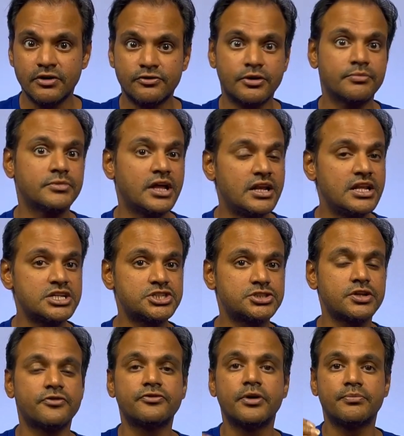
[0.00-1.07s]
from the list
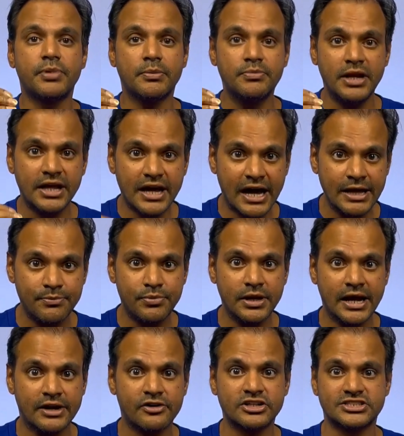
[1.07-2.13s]
of public IP
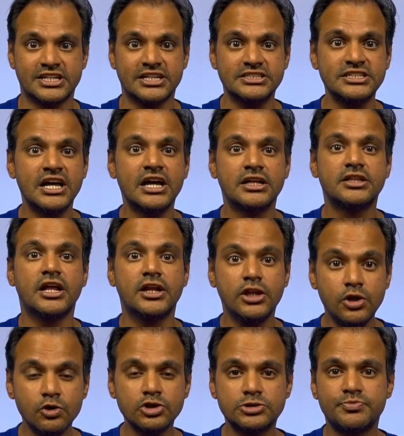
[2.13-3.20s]
addresses that
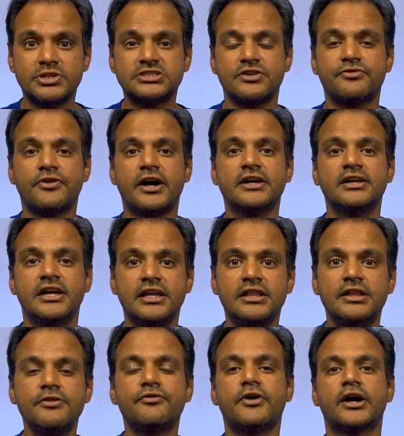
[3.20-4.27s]
you specify in the
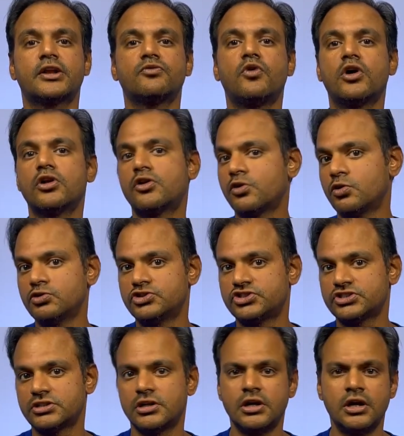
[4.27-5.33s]
firewall rules.